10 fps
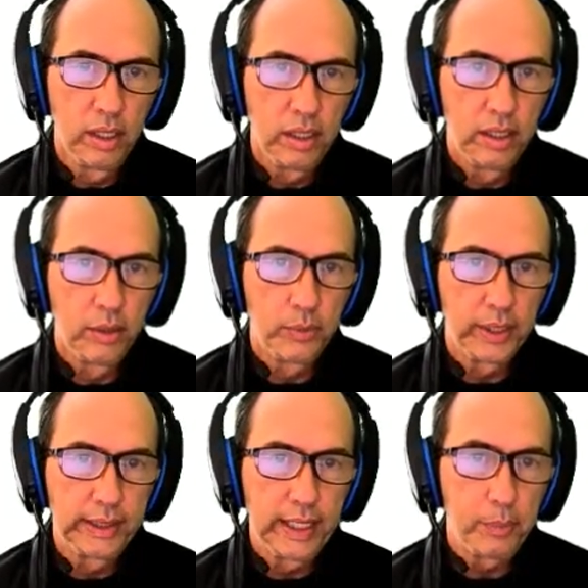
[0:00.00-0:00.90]

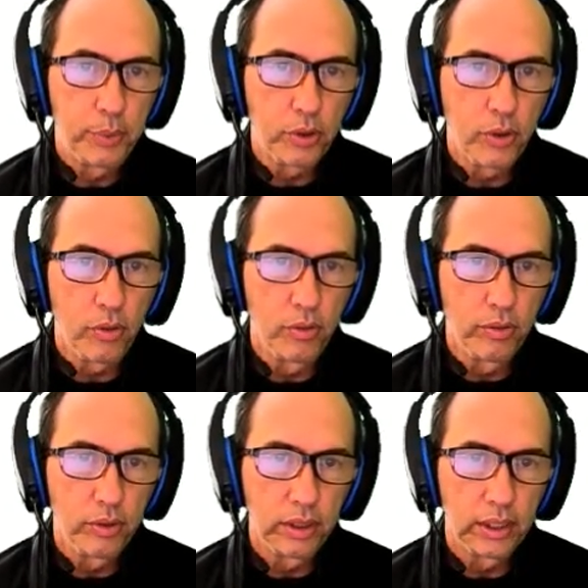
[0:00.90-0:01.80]
reciprocal,
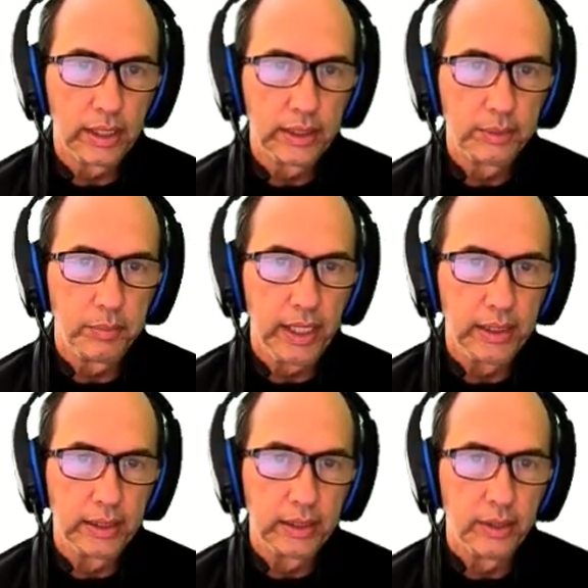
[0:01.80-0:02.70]
this
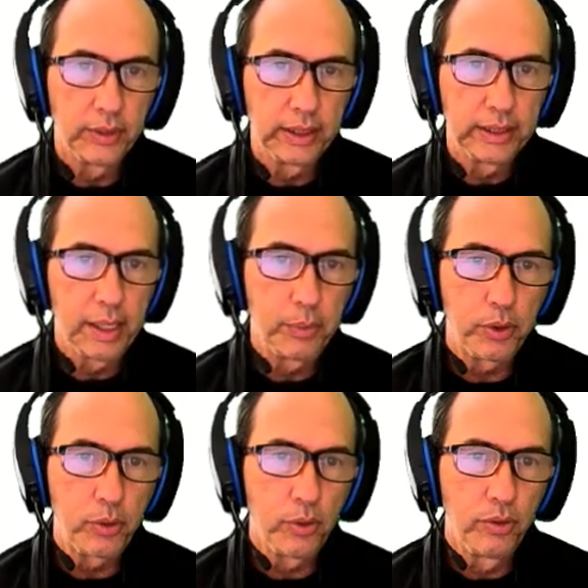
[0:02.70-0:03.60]
means the
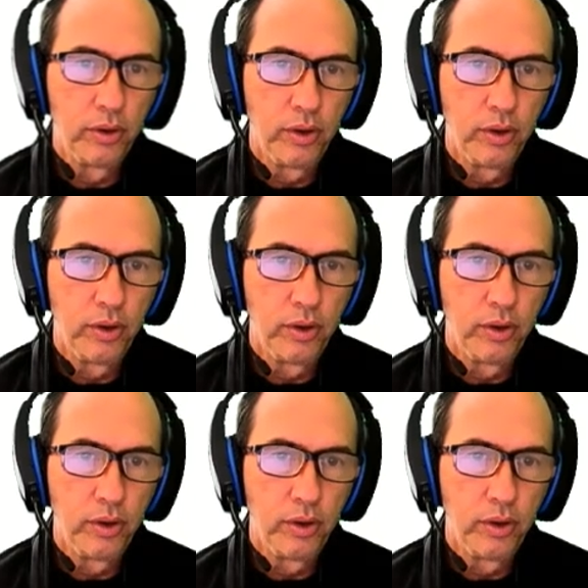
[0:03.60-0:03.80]
reciprocal